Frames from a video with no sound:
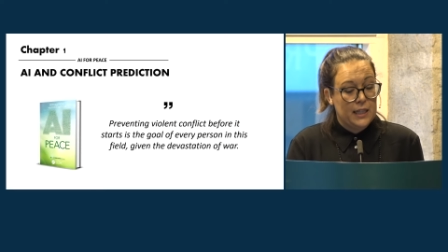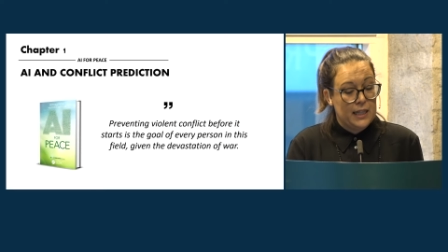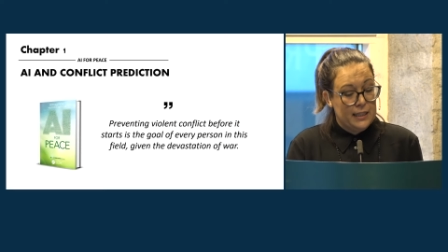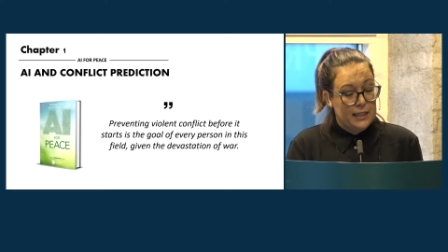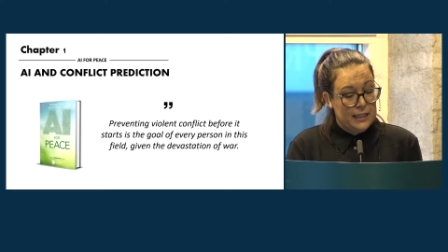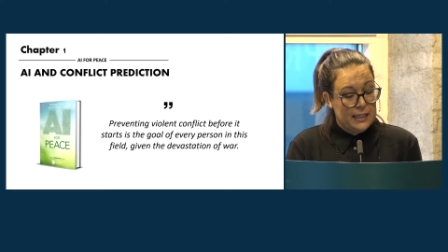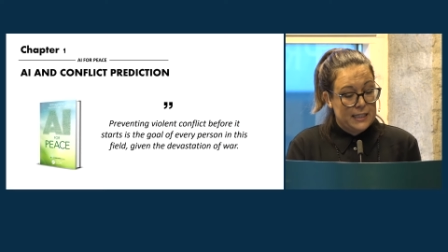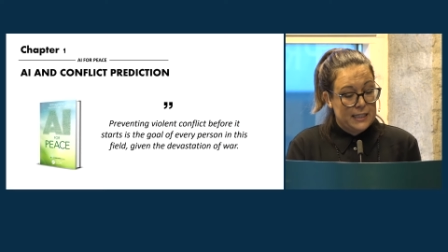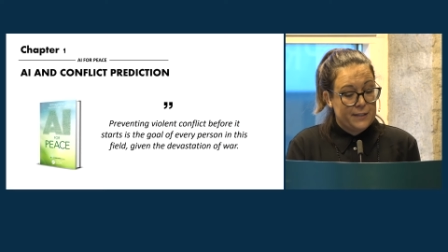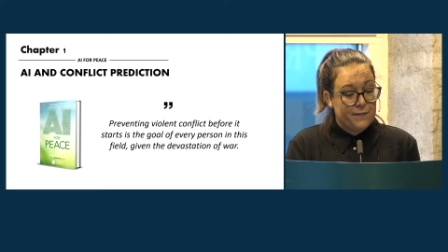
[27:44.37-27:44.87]
in
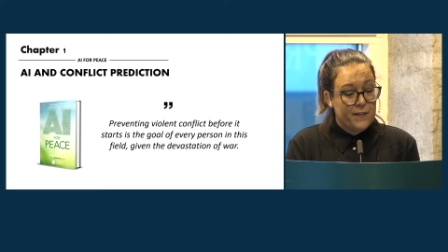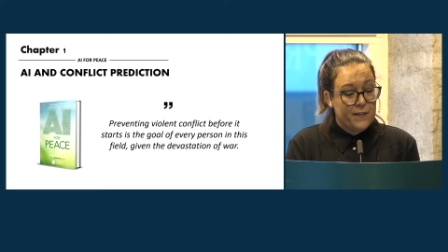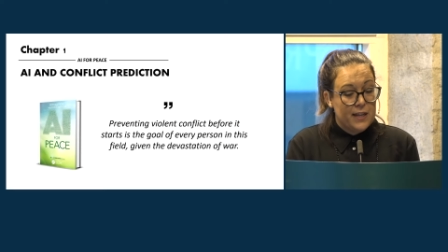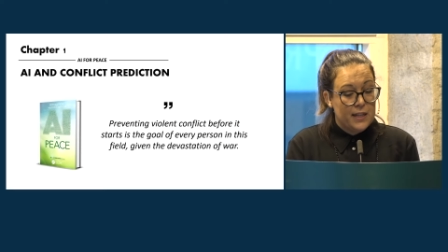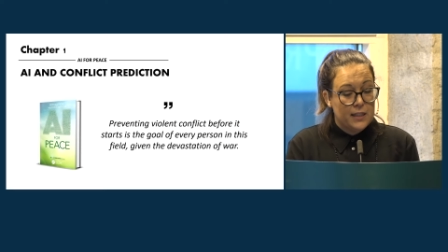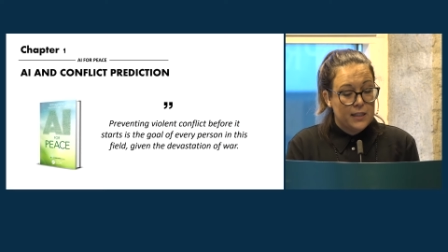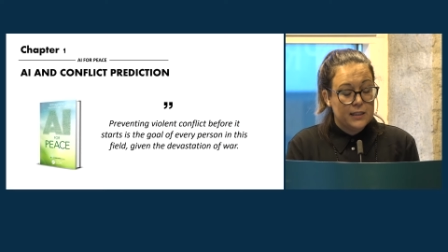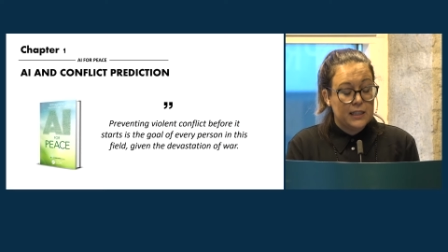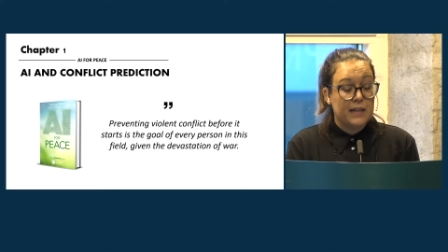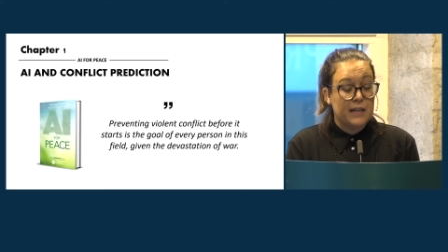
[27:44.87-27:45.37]
this
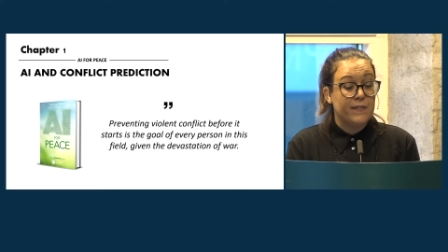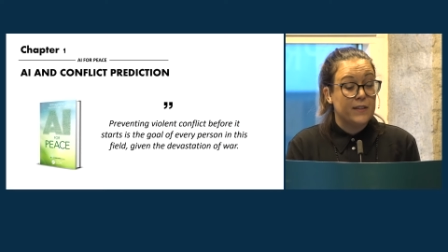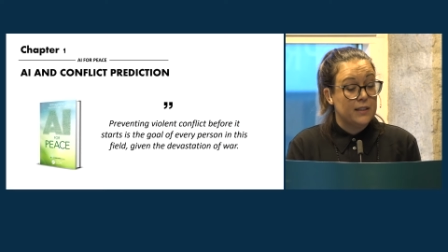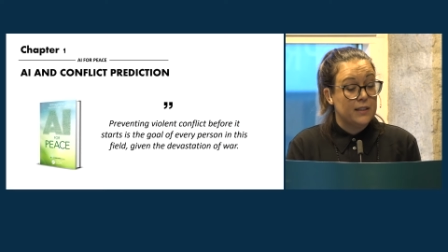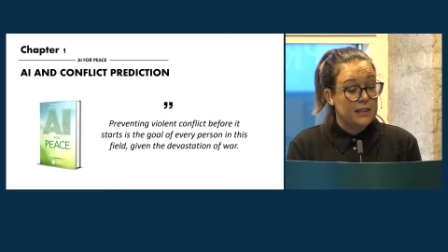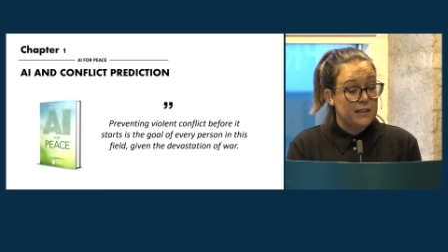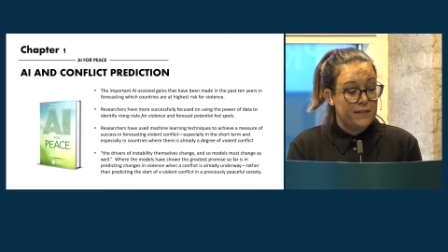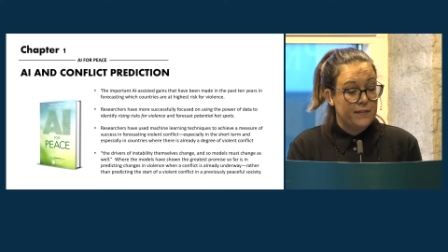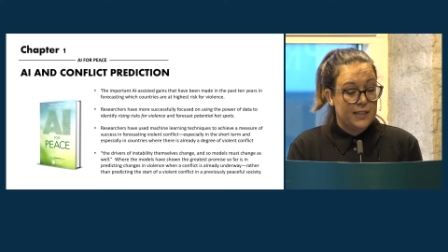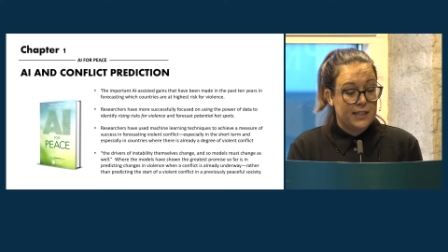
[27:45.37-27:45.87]
field, given
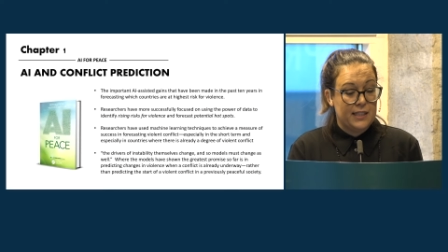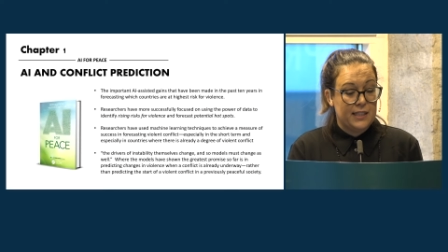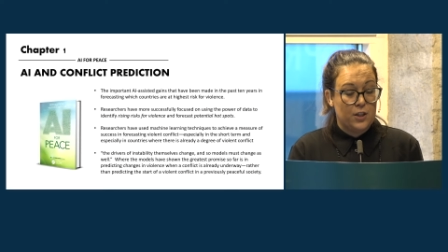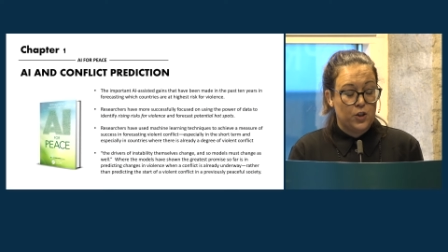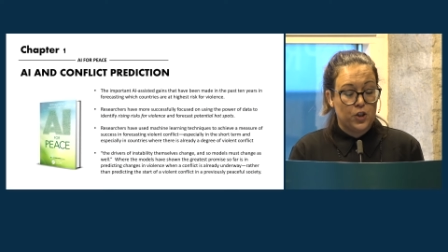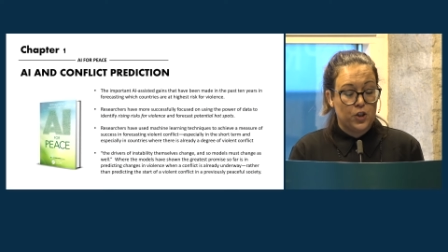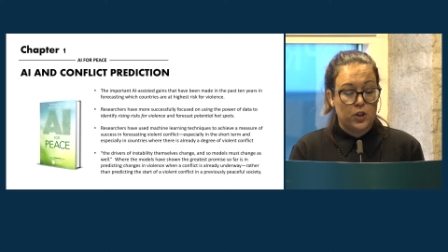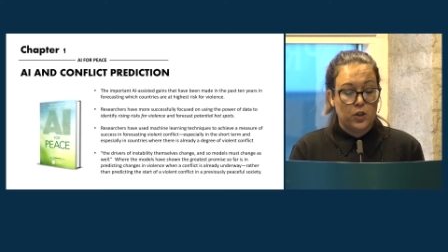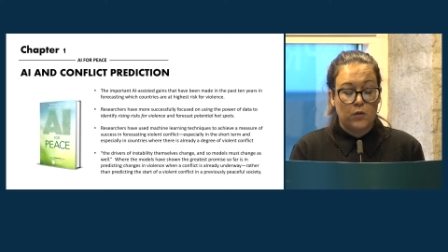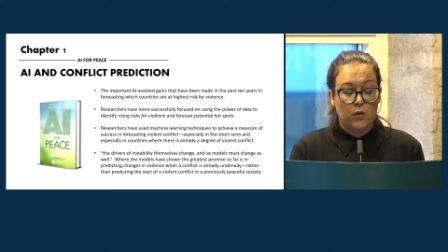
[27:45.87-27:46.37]
the
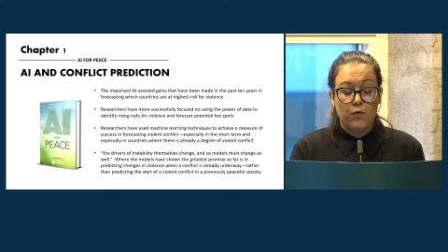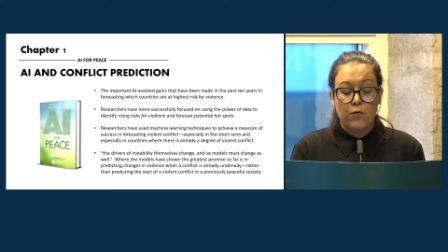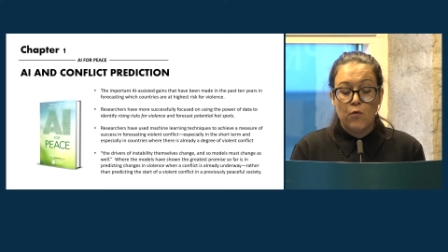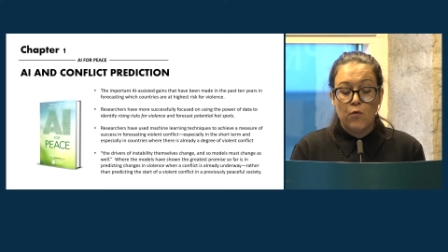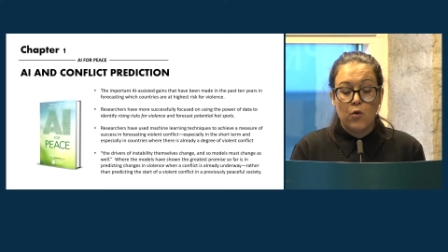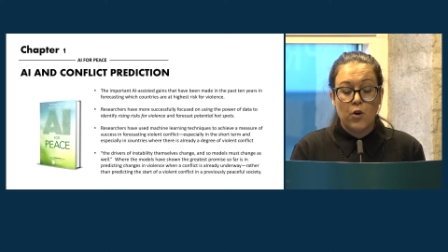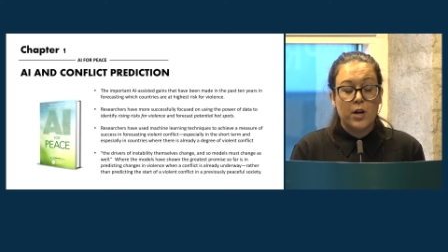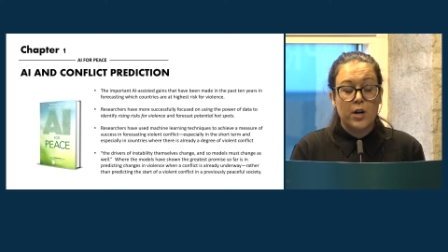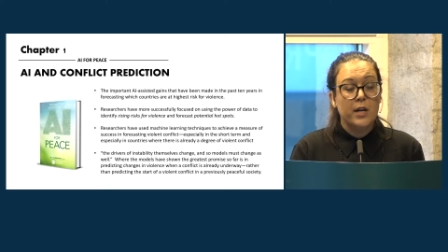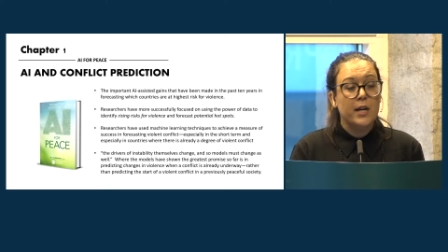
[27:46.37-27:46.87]
devastation of
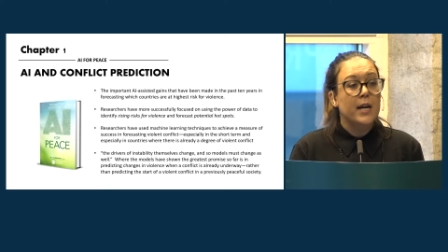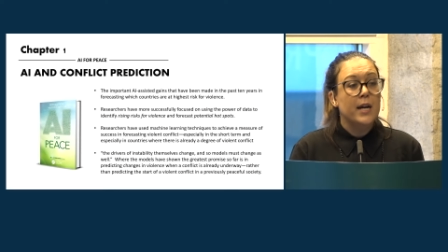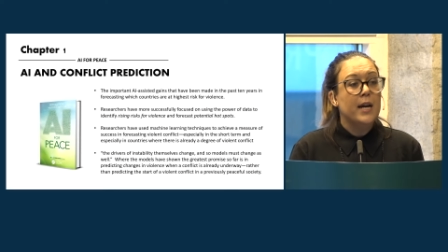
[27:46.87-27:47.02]
war